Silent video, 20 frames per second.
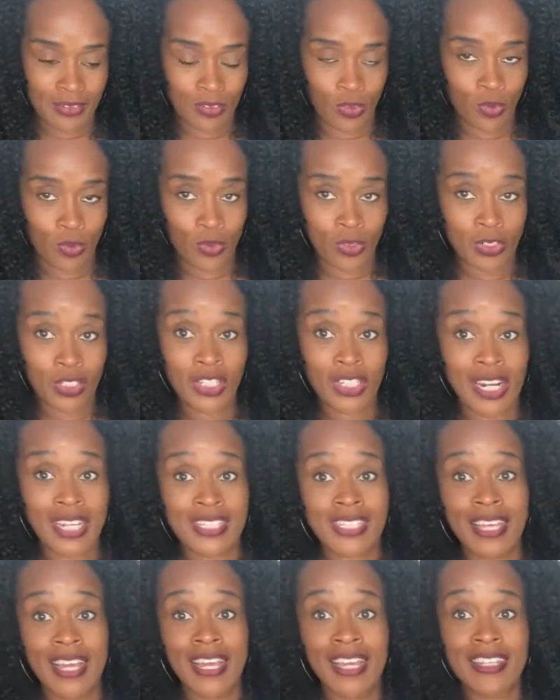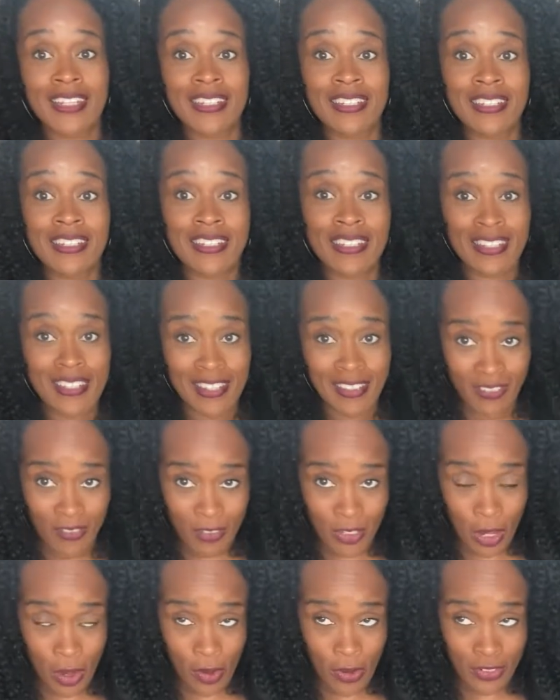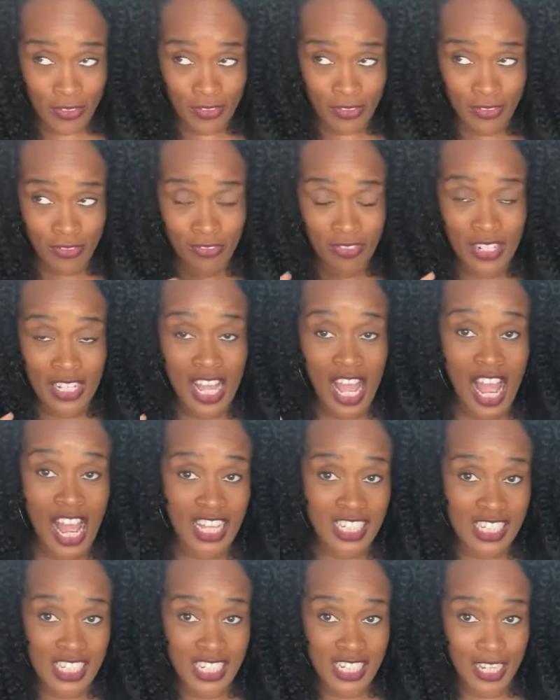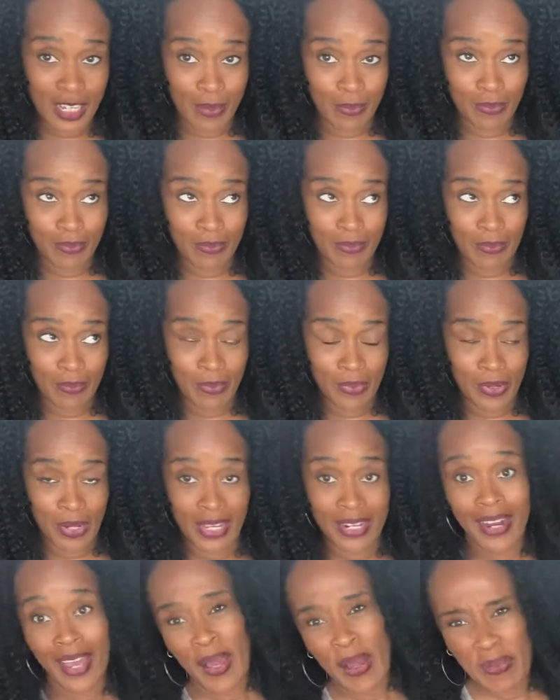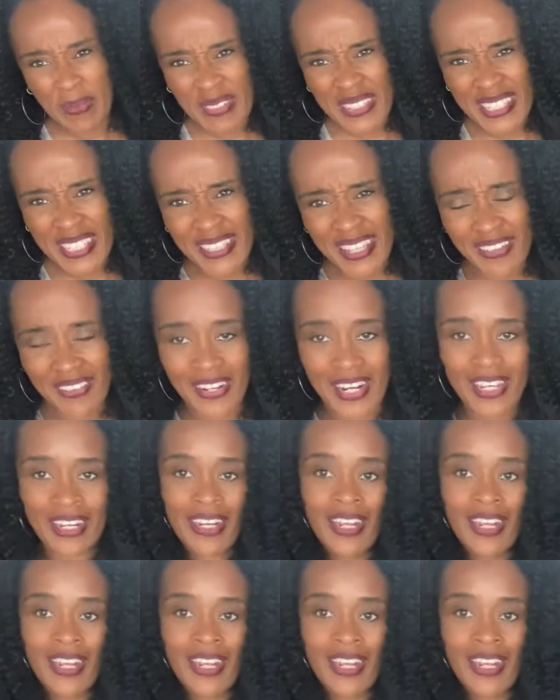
or should I say garden focaccia bread. I hope I said that right.